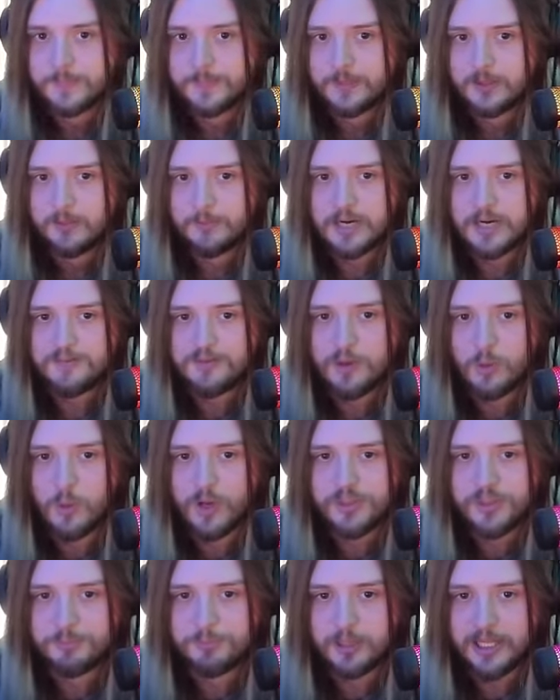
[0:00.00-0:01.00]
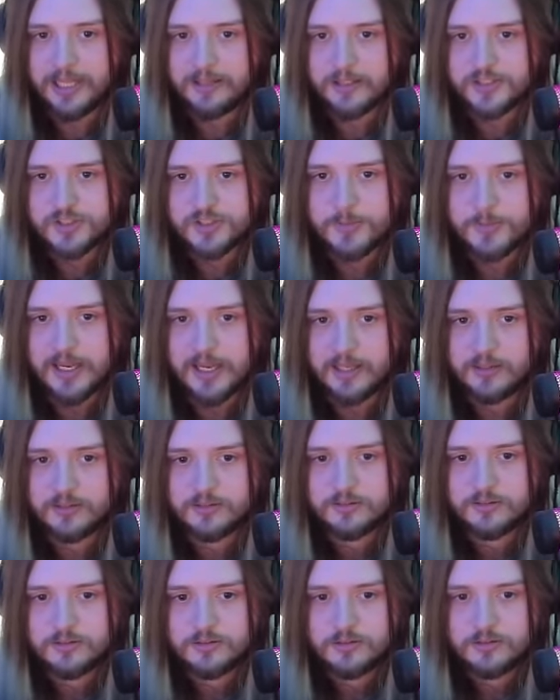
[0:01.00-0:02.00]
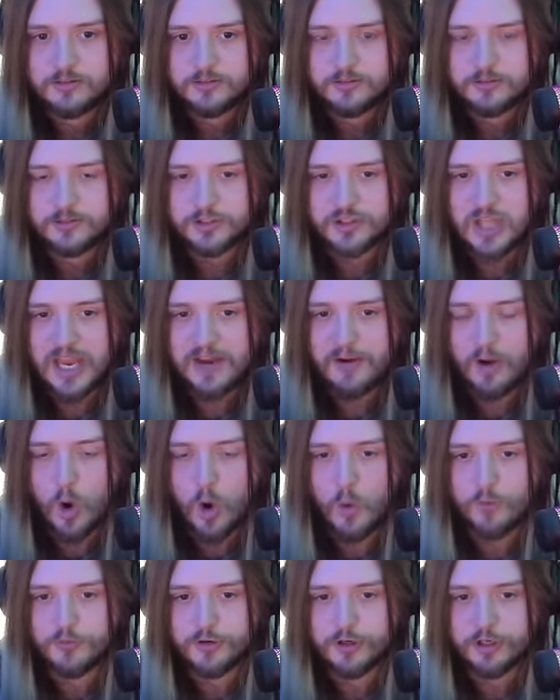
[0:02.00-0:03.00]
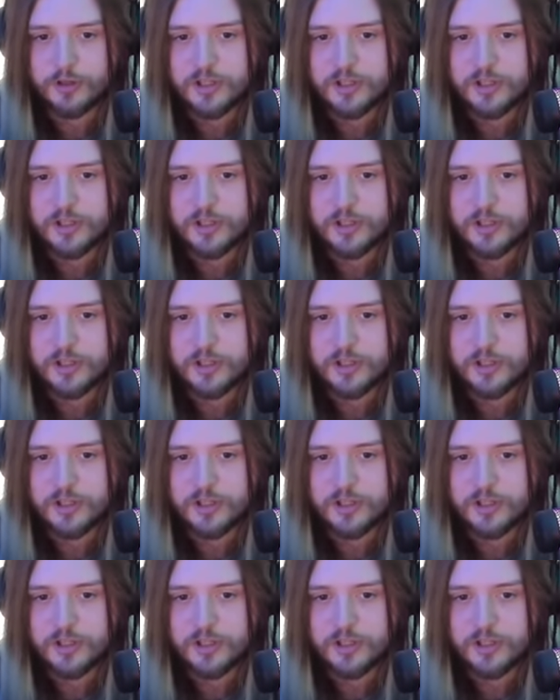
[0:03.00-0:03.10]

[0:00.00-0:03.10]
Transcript: But if you want the playlist, mate, there's like over,